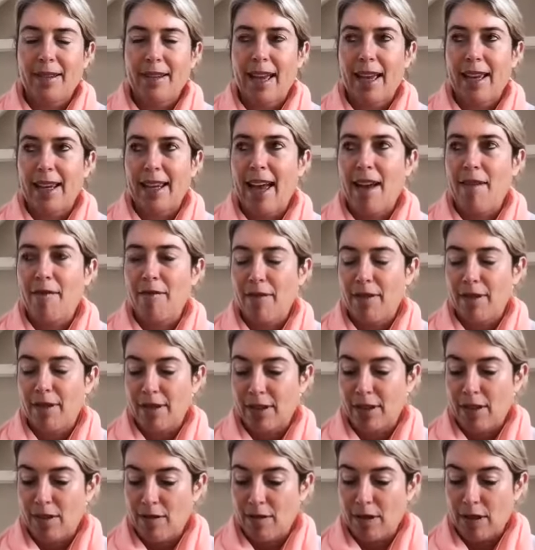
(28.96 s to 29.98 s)
and camphor
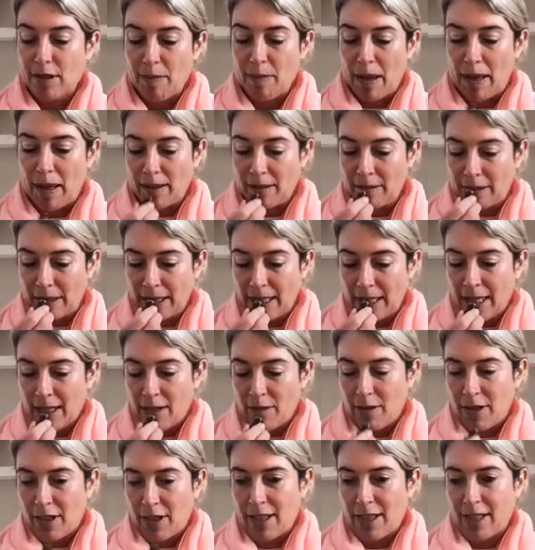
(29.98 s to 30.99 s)
sort of smell,
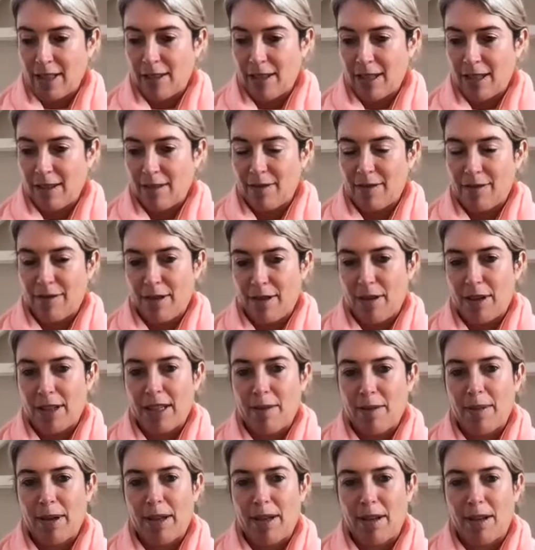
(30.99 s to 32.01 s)
which is very
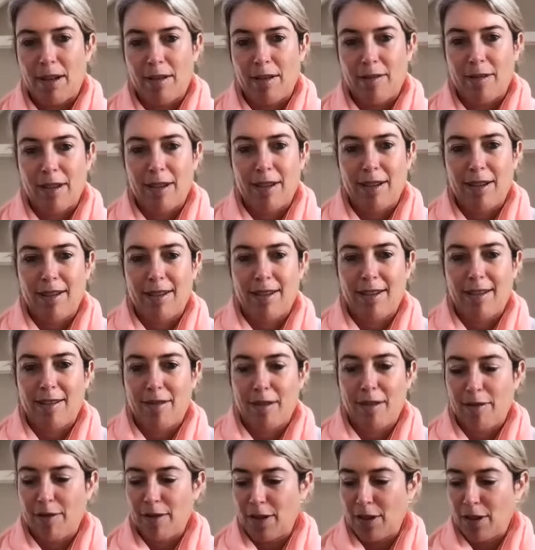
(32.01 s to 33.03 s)
typical of
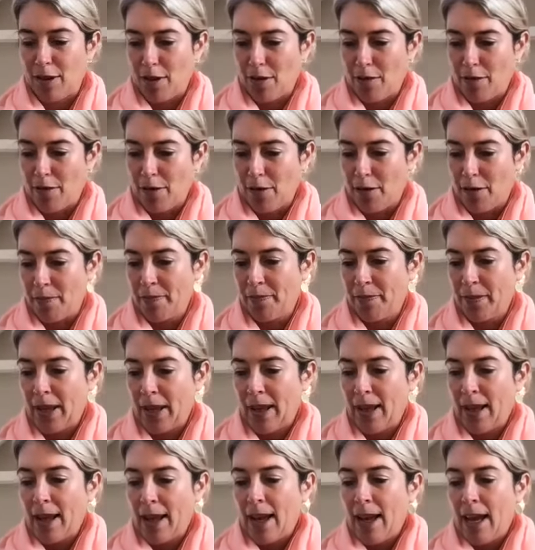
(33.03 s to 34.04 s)
a physio room.
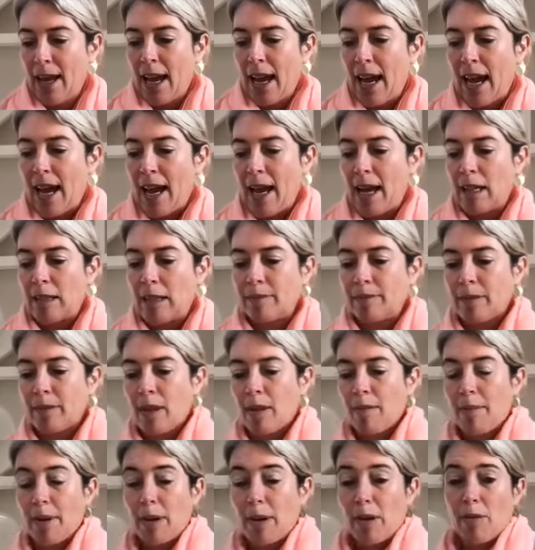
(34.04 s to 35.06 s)

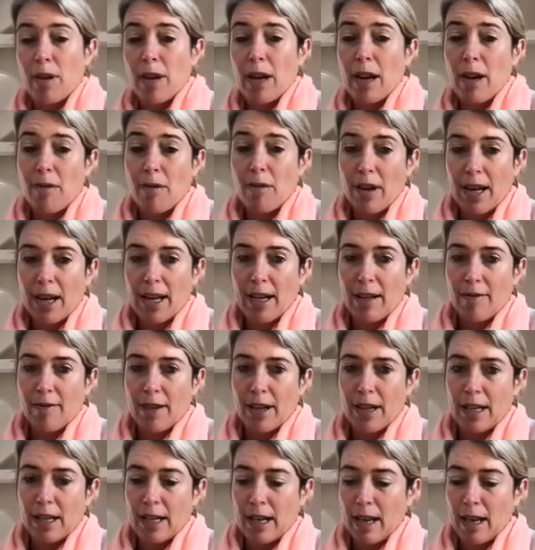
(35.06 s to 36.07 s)
But what I really
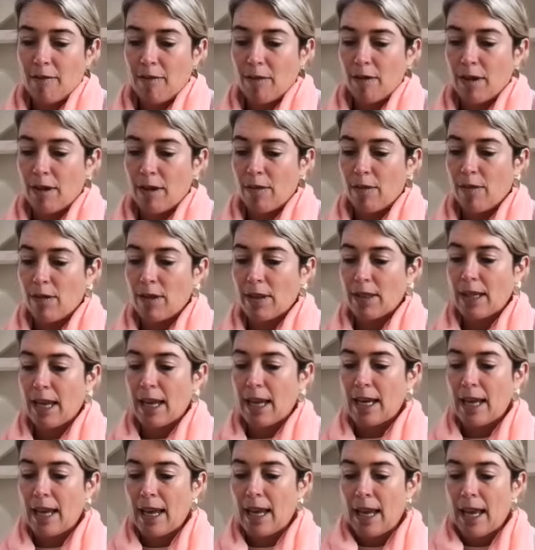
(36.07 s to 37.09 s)
fell in love with was
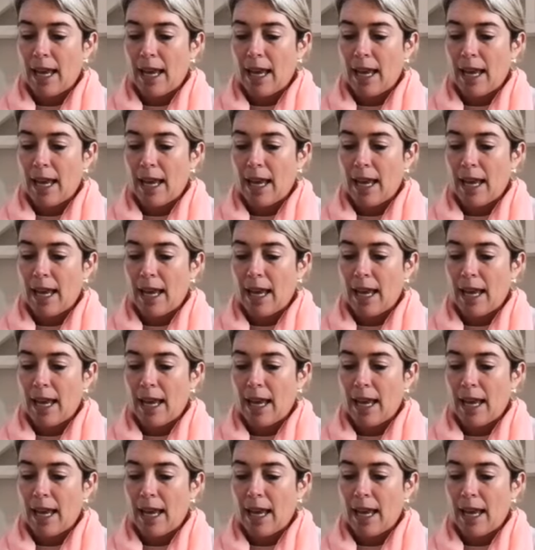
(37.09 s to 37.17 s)
that